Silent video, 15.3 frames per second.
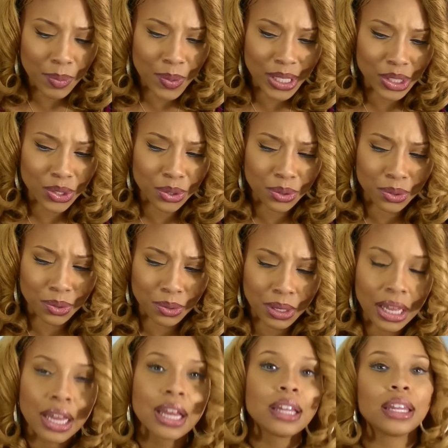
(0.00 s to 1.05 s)
went to
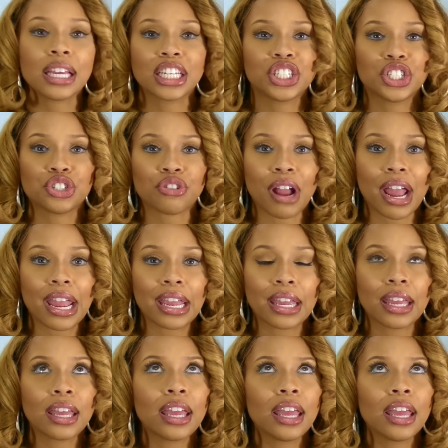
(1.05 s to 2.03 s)
Lucky Strike,